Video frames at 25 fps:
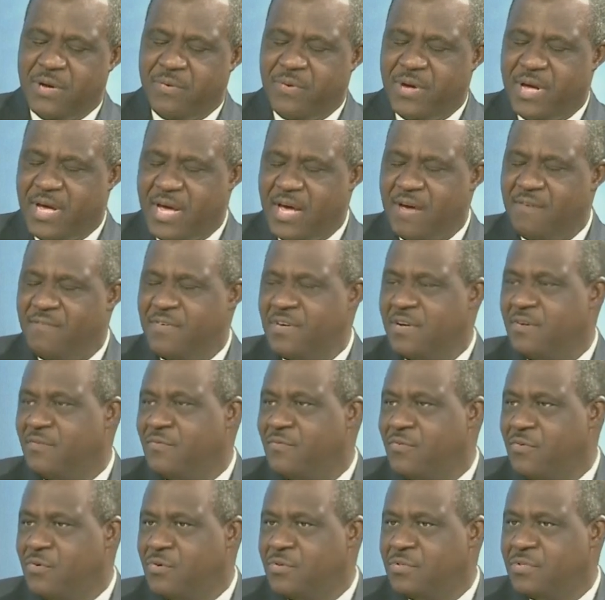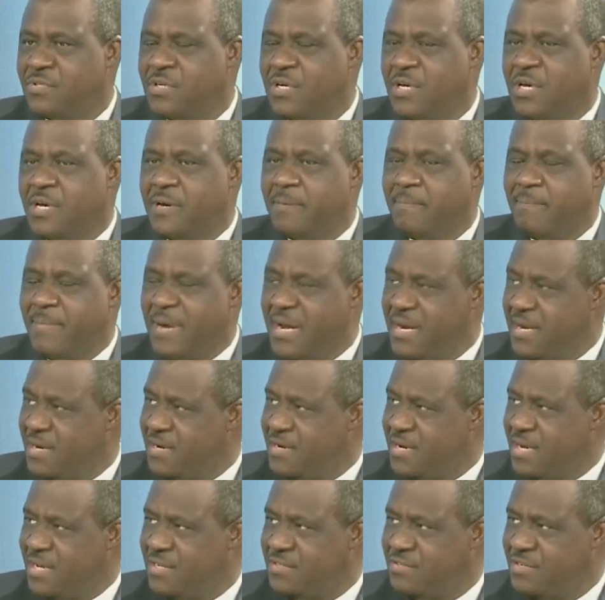that we're having a float
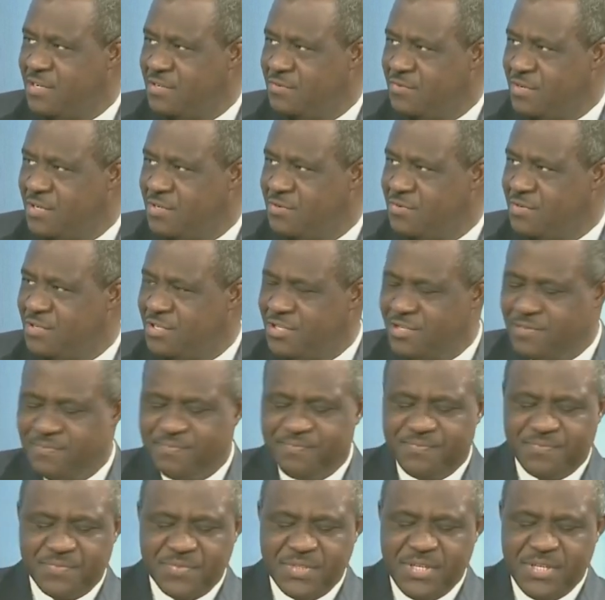managed exchange rate regime,